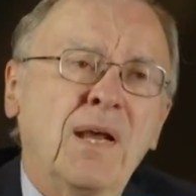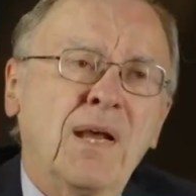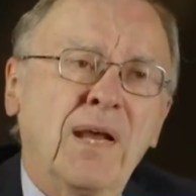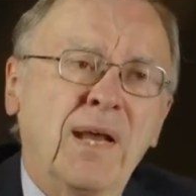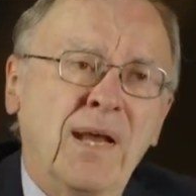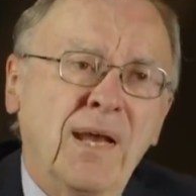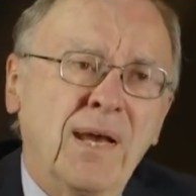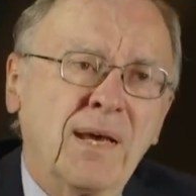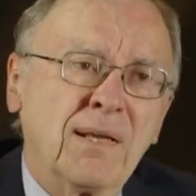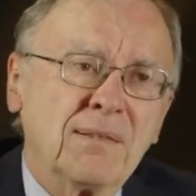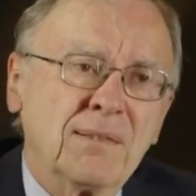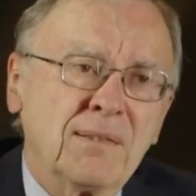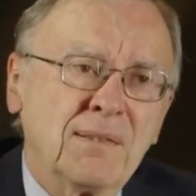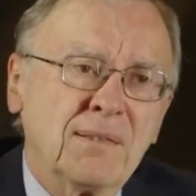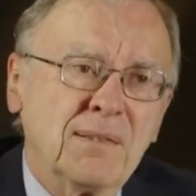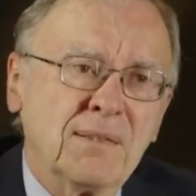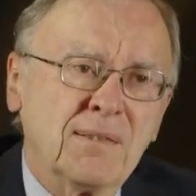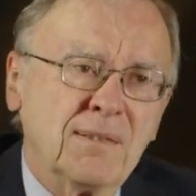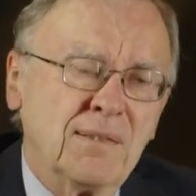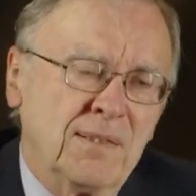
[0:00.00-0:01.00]
and
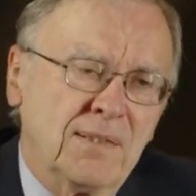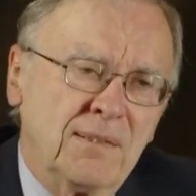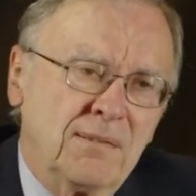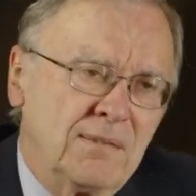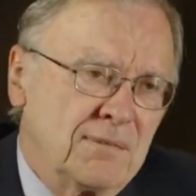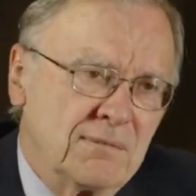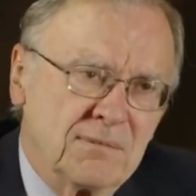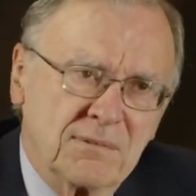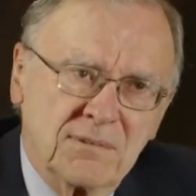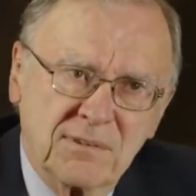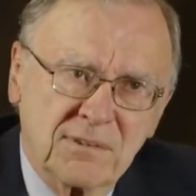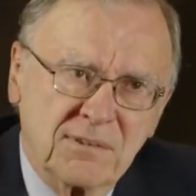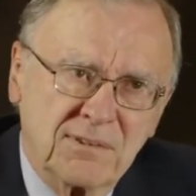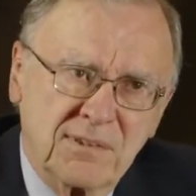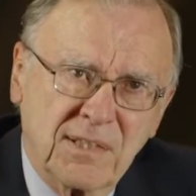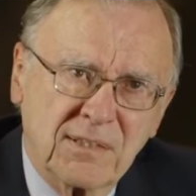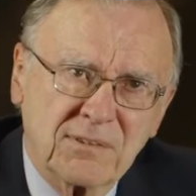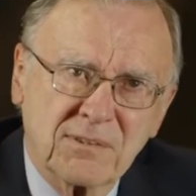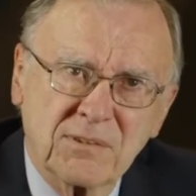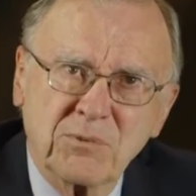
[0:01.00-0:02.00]
he
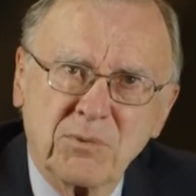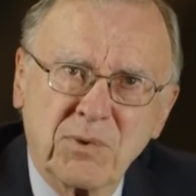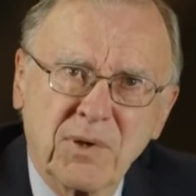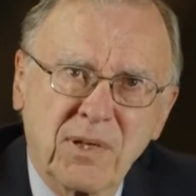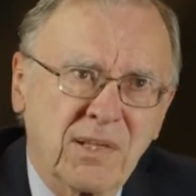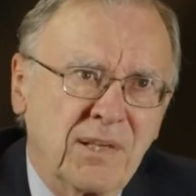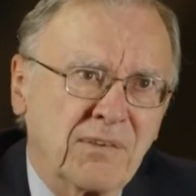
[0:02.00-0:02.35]
suggested, well,